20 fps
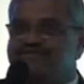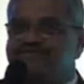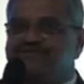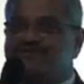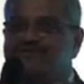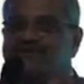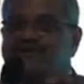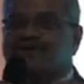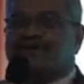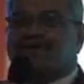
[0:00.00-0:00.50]
we used
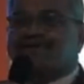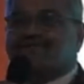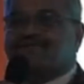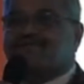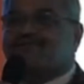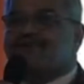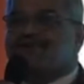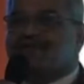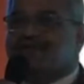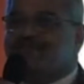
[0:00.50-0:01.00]
to talk at
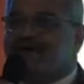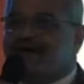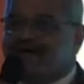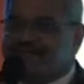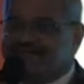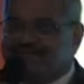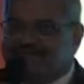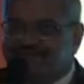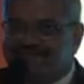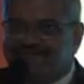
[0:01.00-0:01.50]
Moti
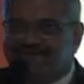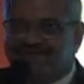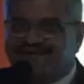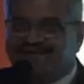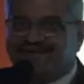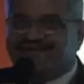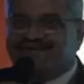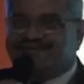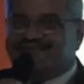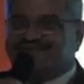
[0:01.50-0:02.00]
Baat.
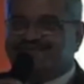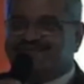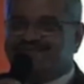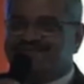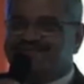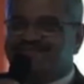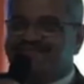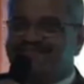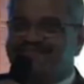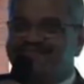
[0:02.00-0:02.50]
So
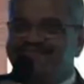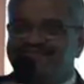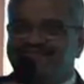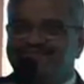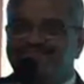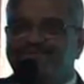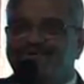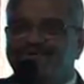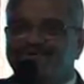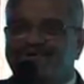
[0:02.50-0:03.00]

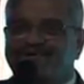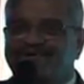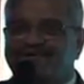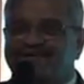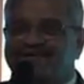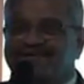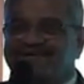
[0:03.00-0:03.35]
this book